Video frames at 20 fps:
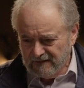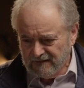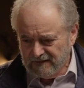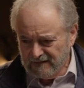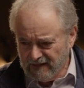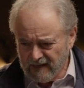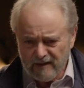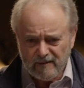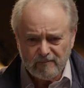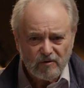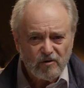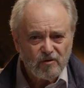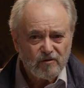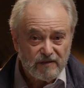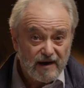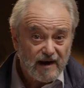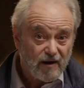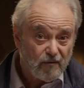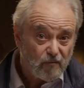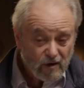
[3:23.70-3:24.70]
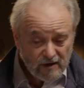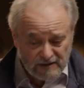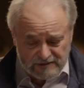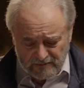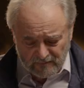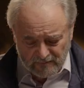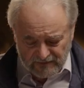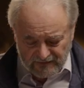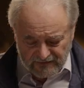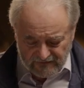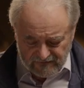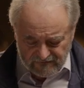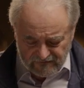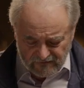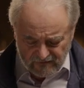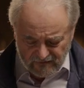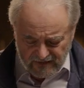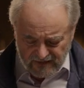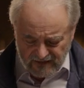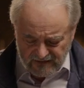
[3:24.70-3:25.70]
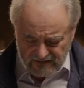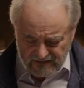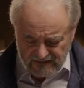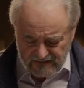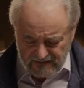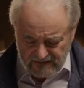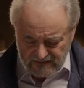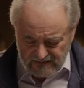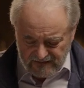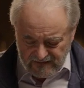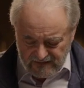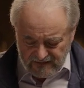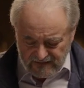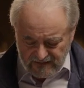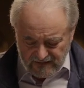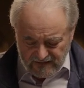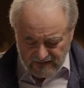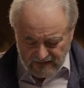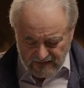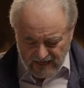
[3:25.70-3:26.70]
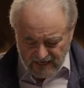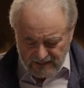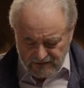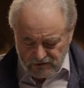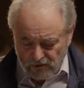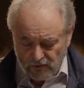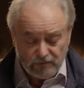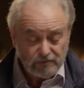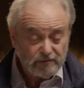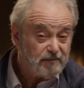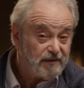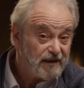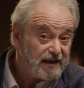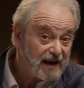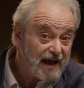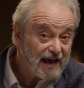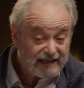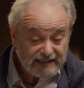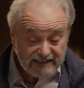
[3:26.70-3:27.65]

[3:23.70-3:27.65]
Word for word: let him know that I was a believer and I told him that I